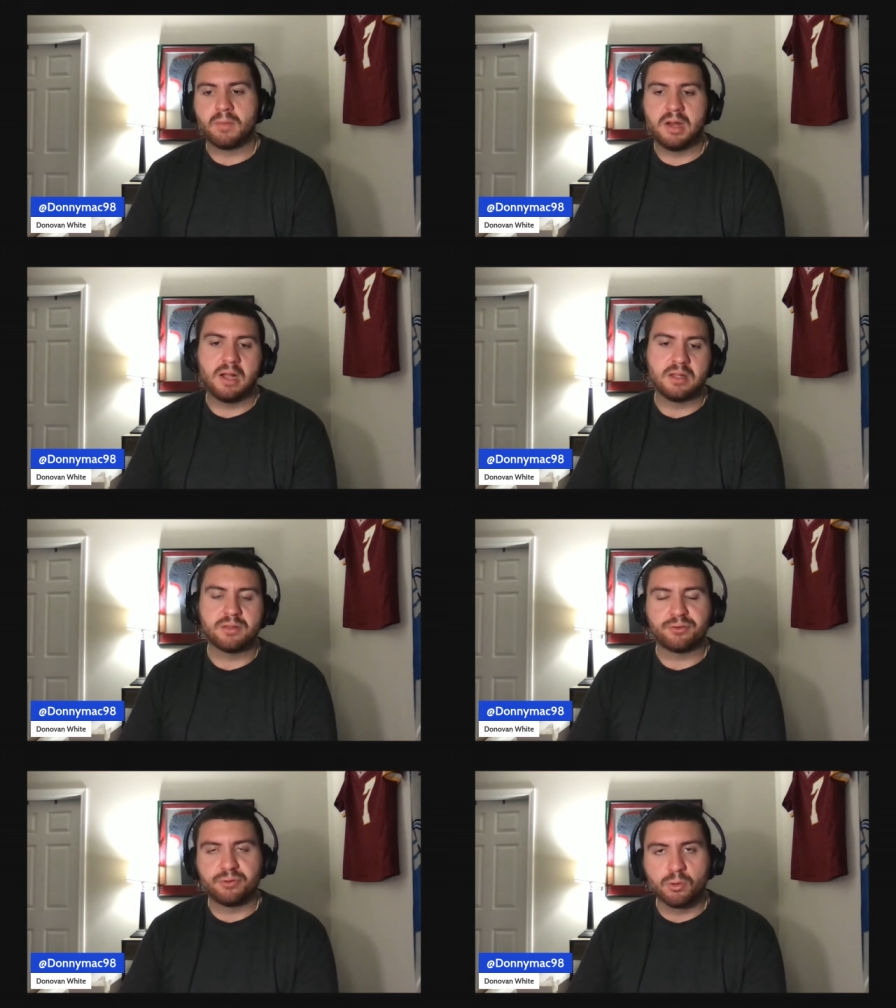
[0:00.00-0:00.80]
And I think
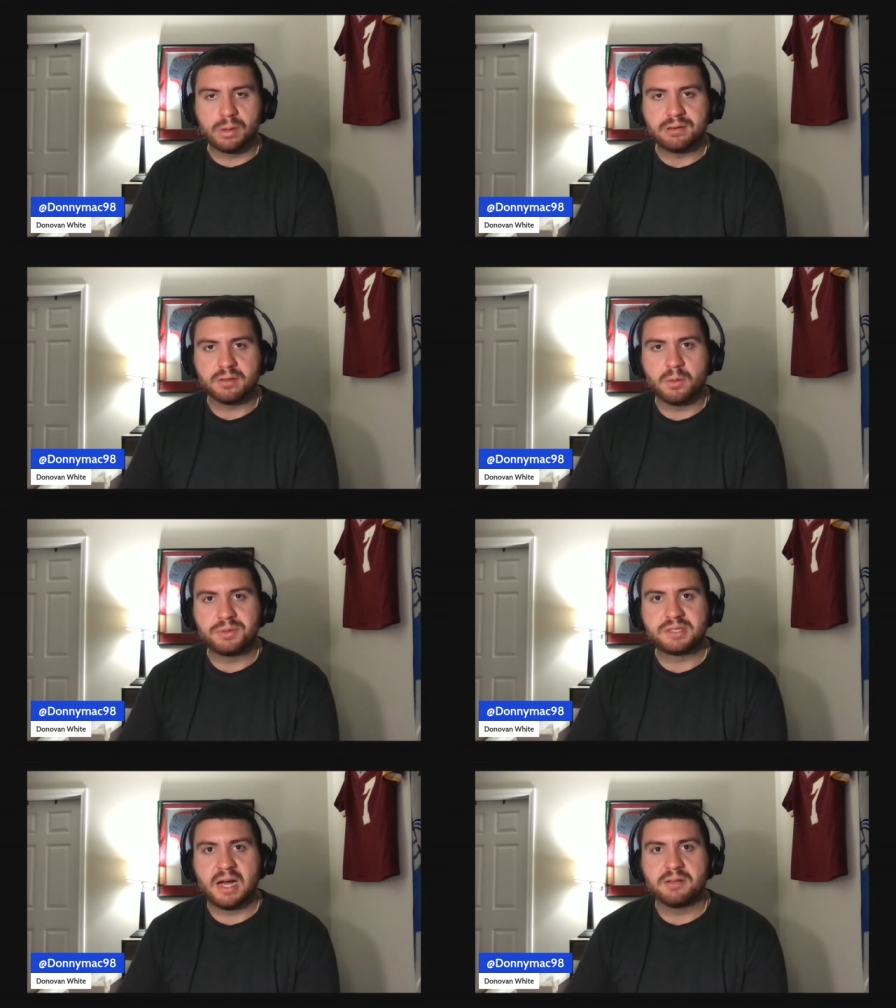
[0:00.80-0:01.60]
there's no reason that
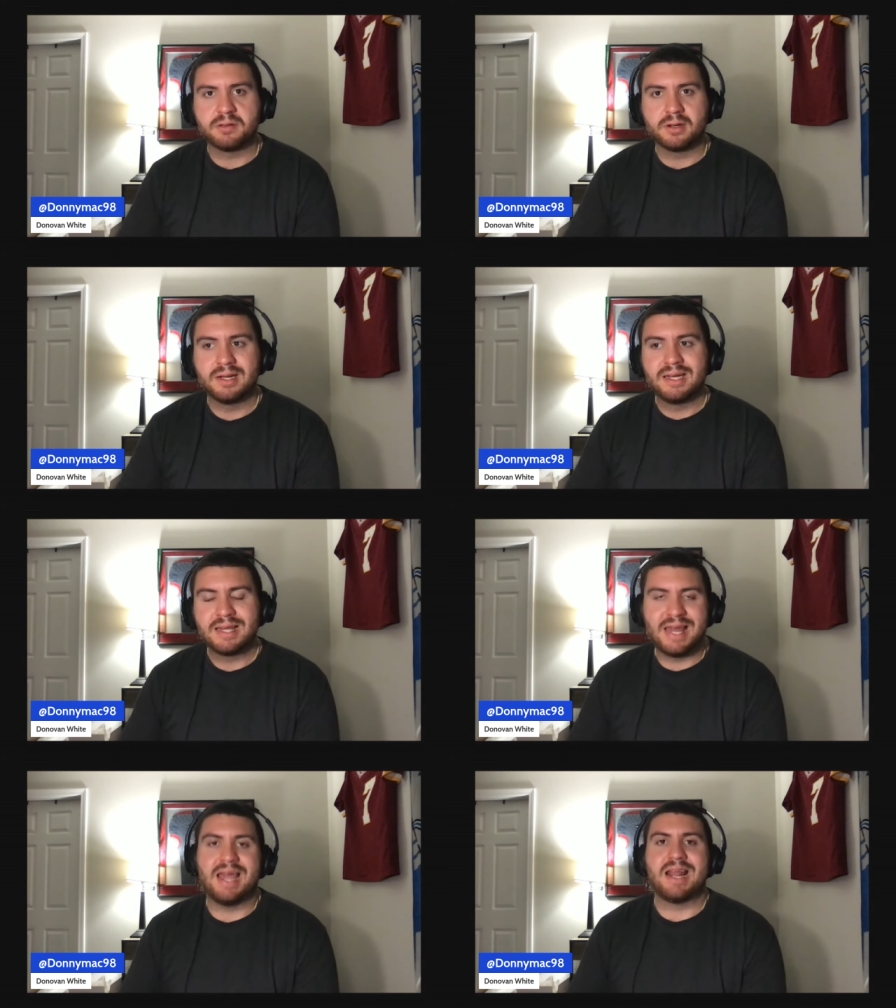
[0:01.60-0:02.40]
Wisconsin
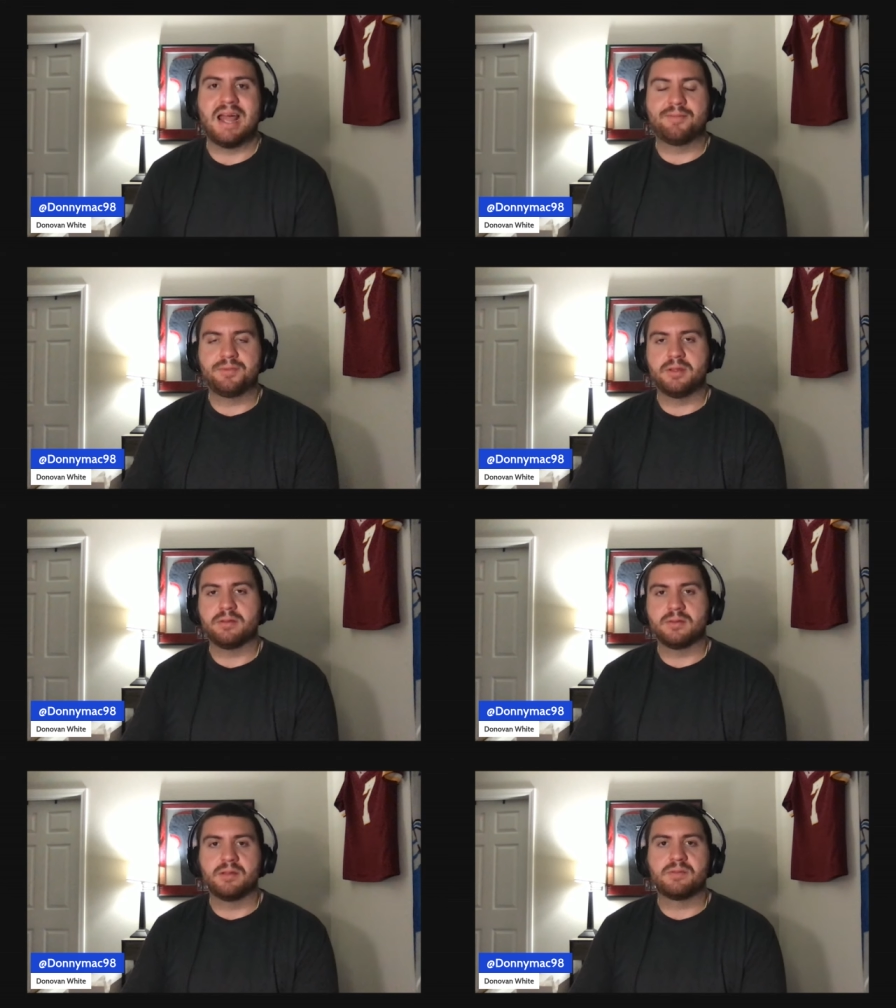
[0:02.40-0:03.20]
can't have the,
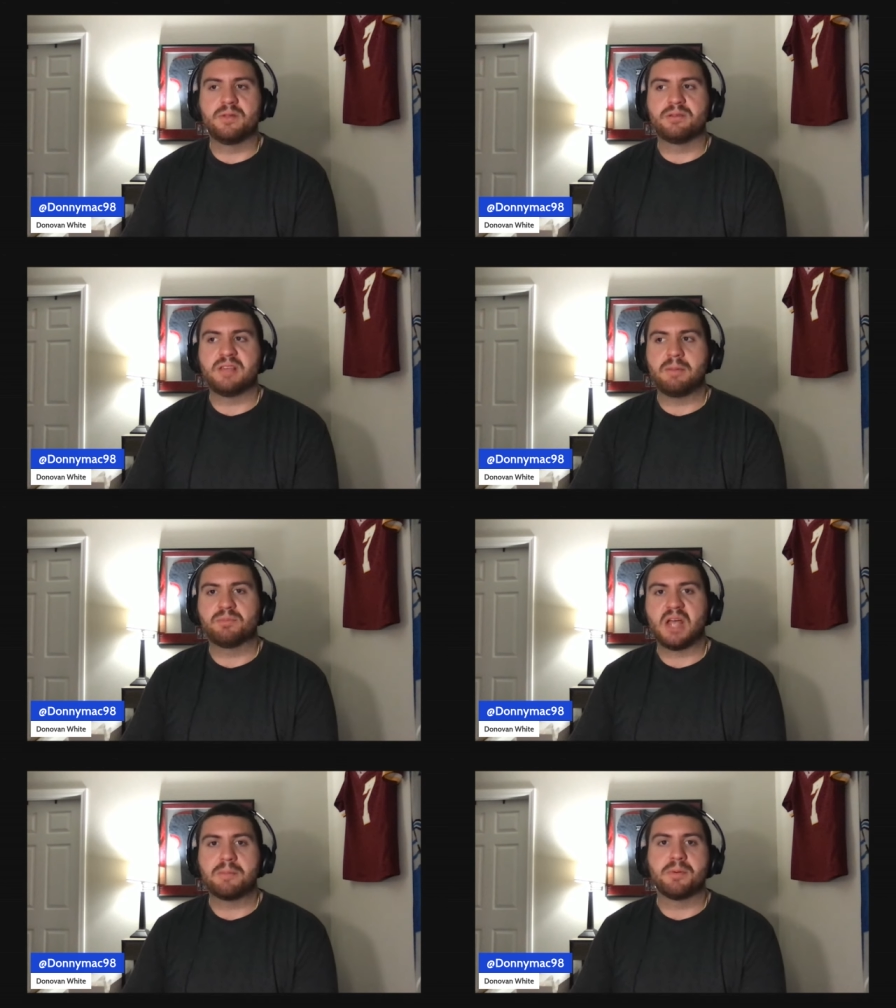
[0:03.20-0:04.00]
this, the same
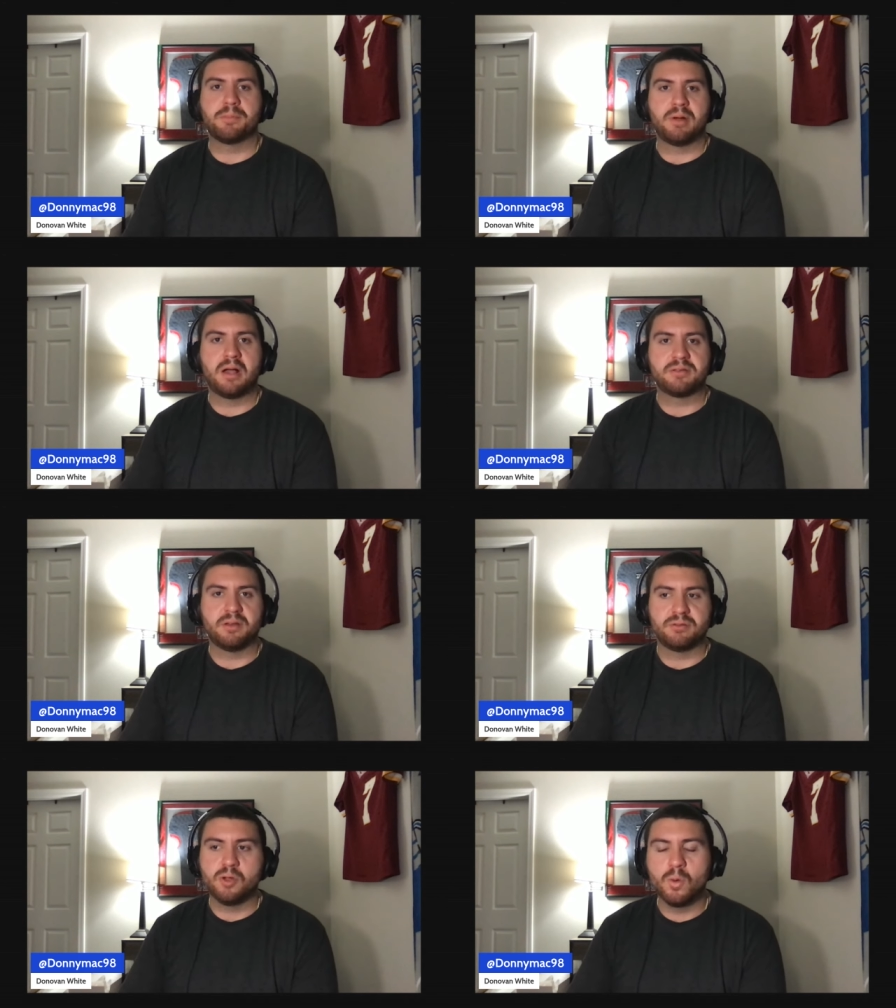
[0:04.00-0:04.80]
type of
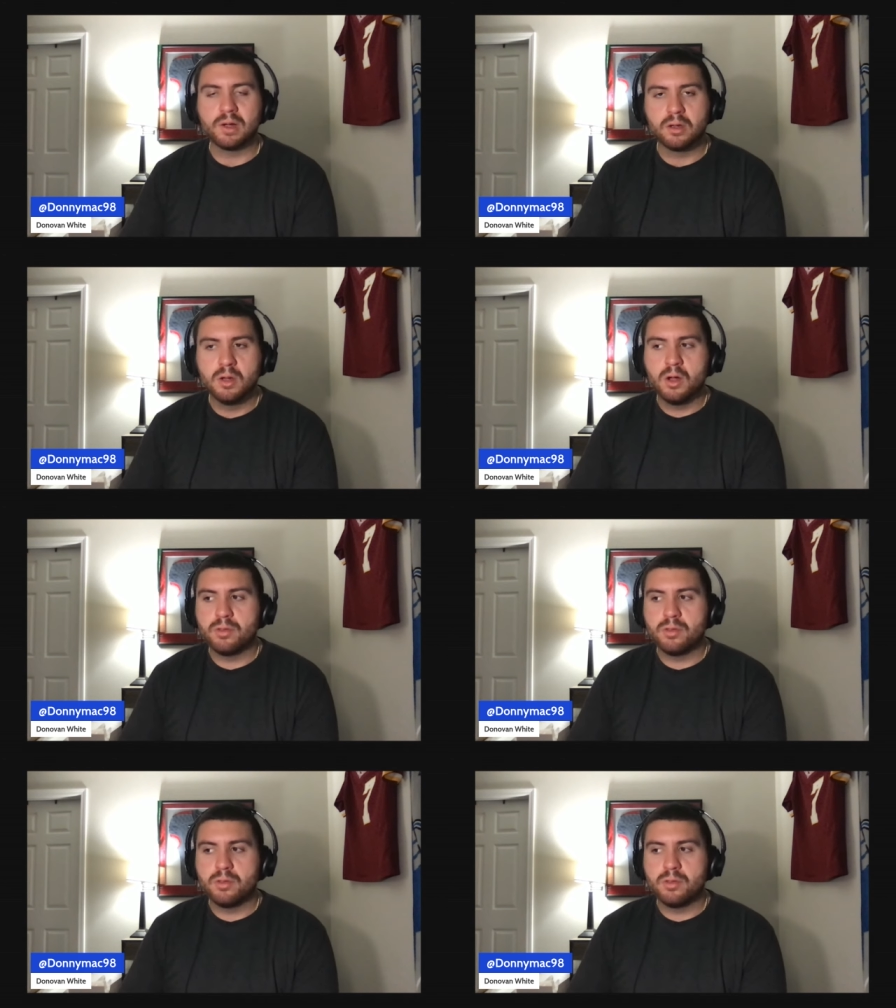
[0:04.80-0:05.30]
process, knowing